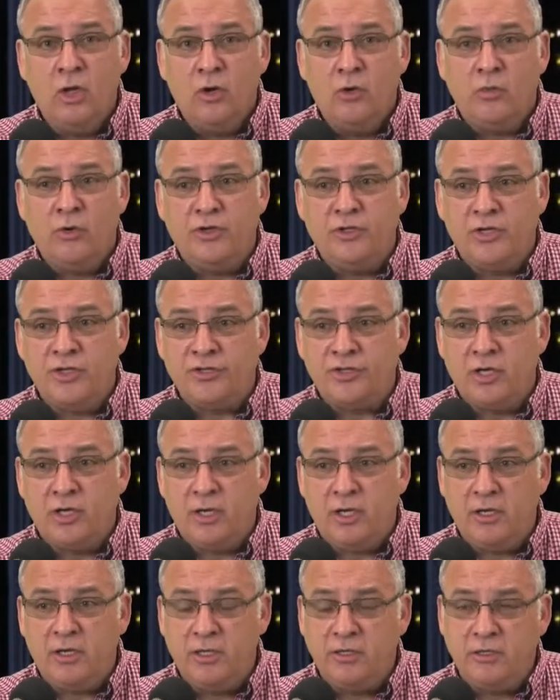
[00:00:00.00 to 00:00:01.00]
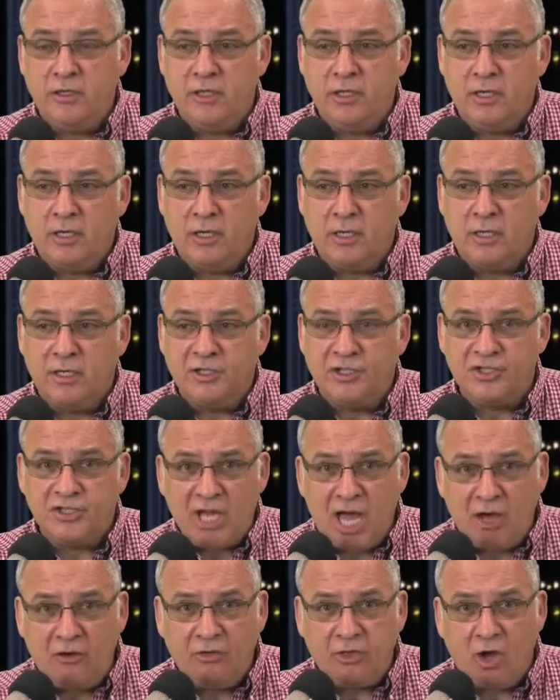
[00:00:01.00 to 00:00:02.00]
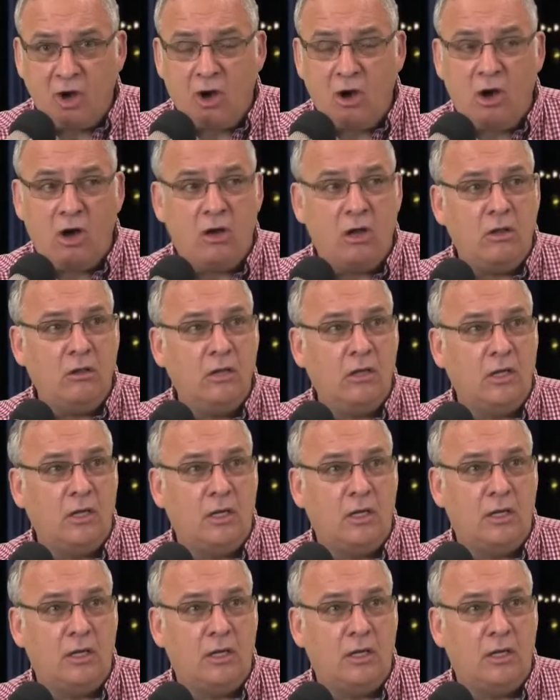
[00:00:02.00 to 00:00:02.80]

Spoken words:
which is in the South Hall,